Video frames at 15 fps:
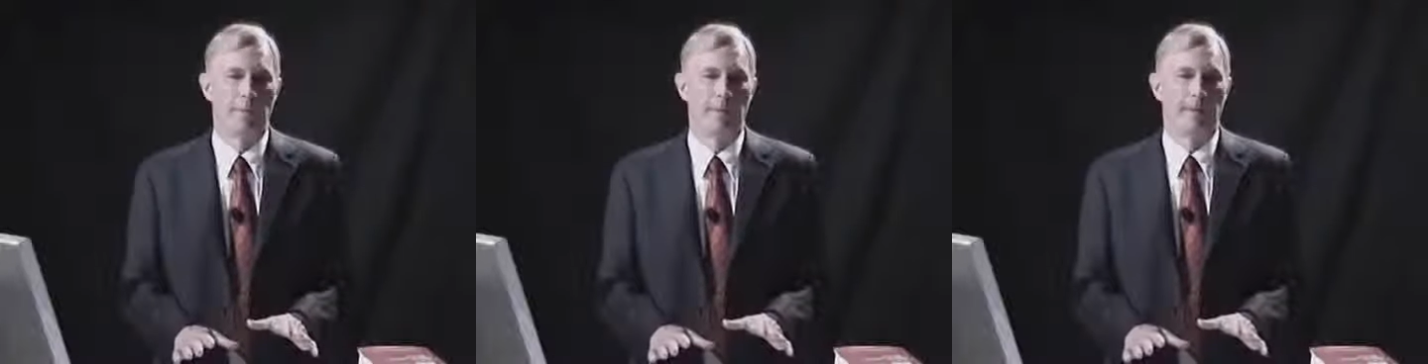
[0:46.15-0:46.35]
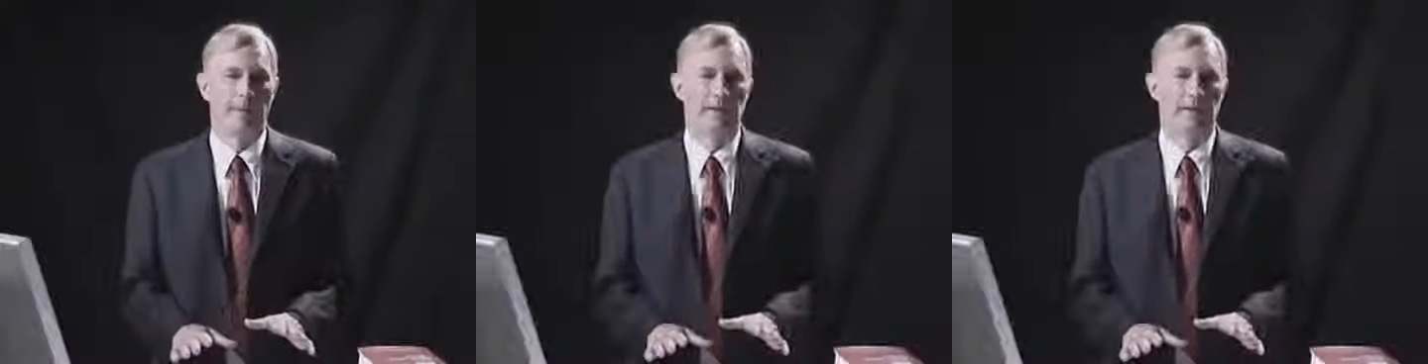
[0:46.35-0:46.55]

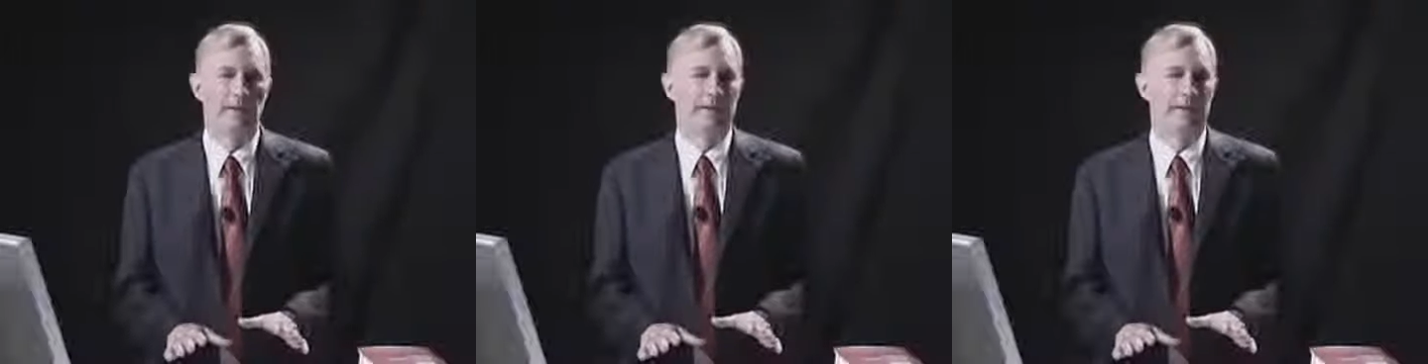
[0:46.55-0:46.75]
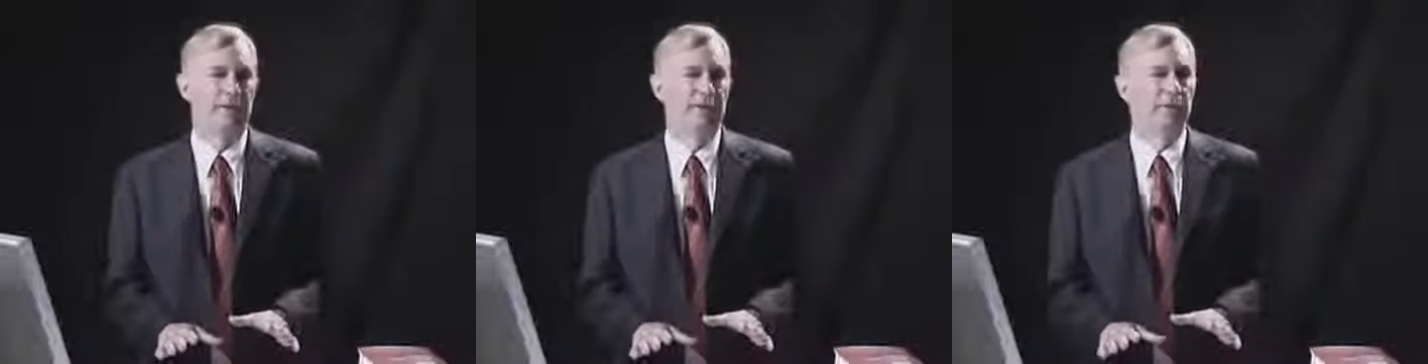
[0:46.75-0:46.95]

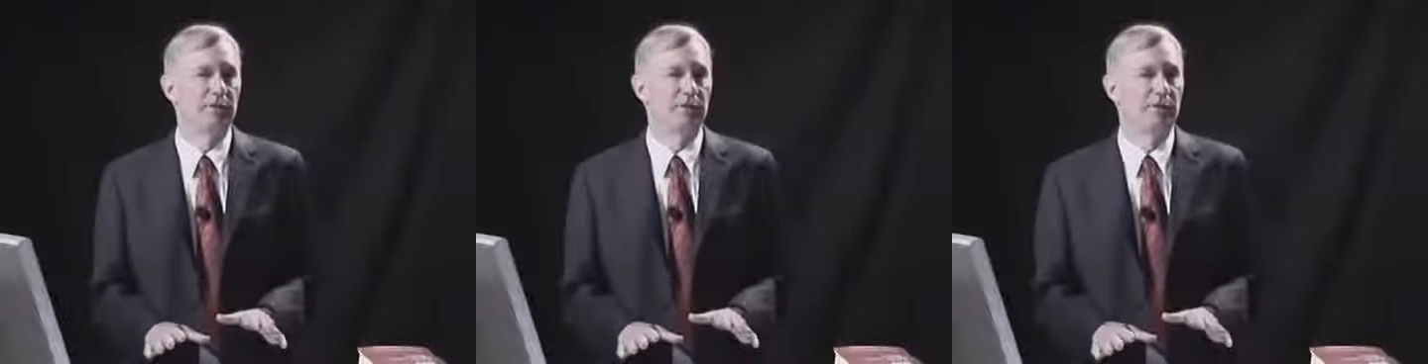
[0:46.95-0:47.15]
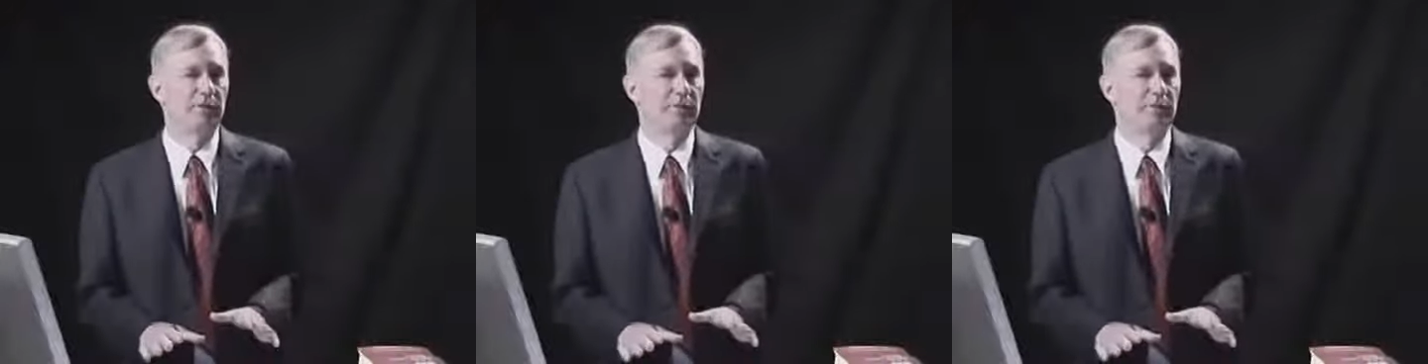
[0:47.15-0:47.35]
you
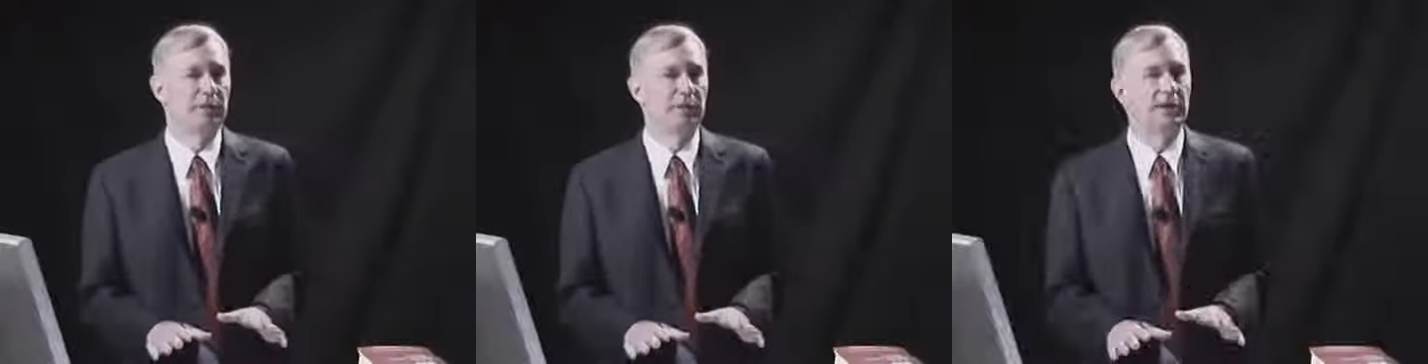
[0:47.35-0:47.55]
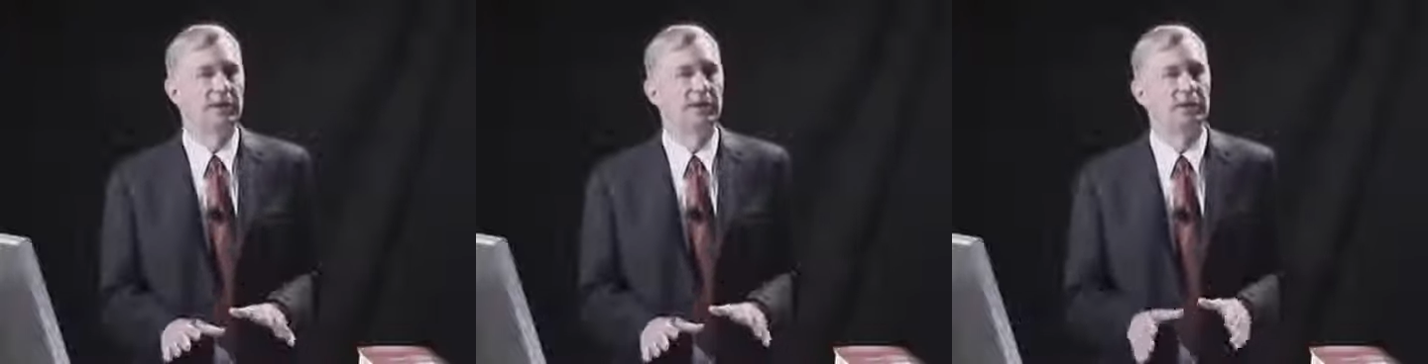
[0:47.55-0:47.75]
can
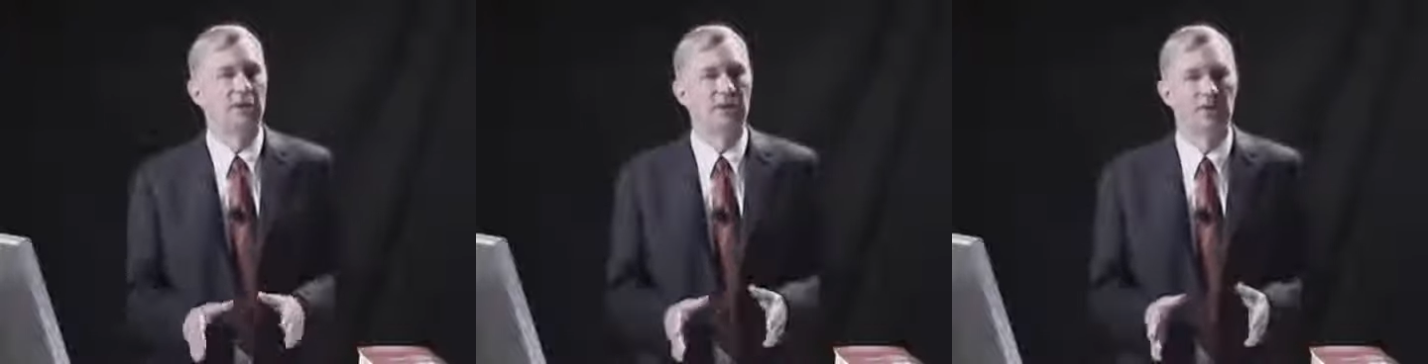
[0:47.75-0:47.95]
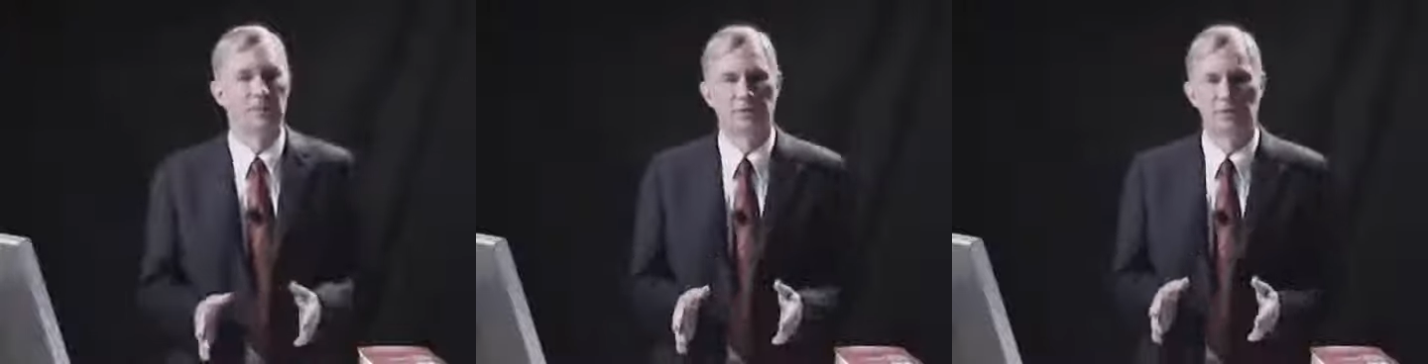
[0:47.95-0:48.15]
speak in
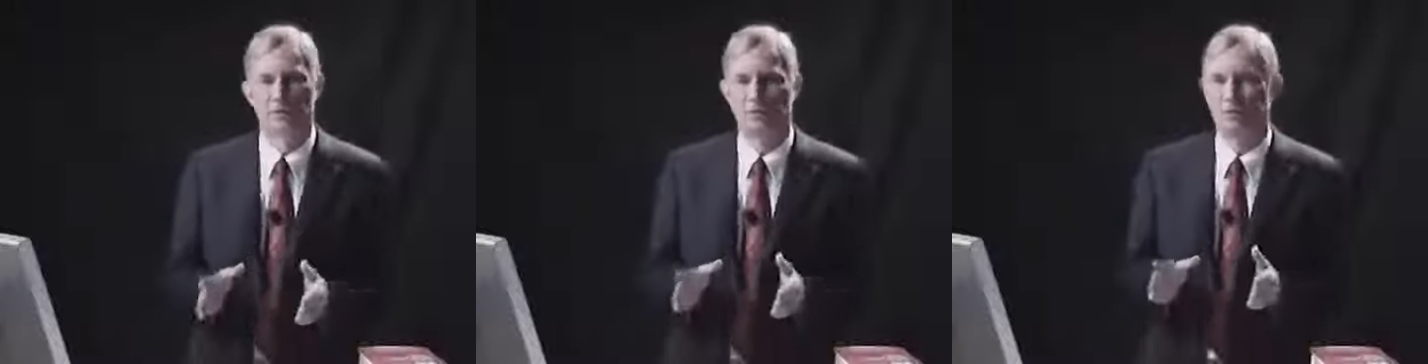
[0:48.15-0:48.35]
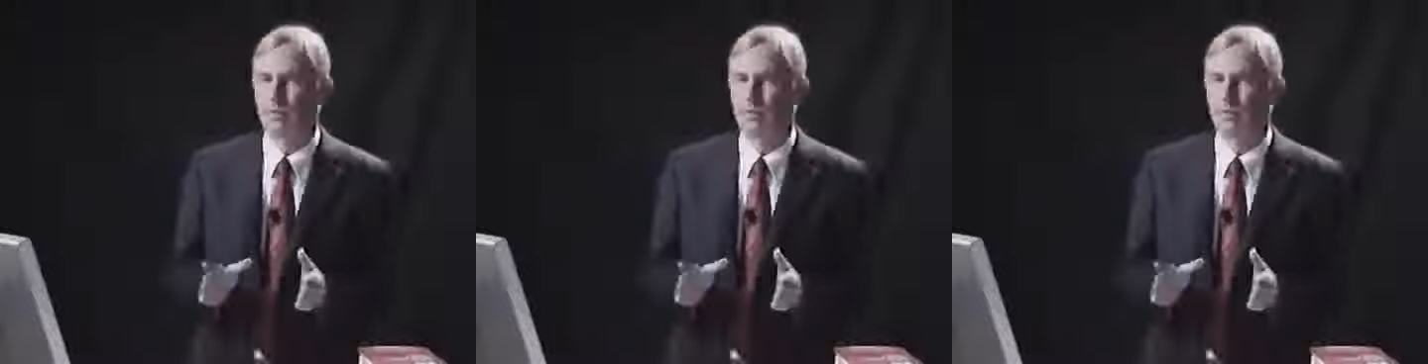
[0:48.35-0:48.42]
terms of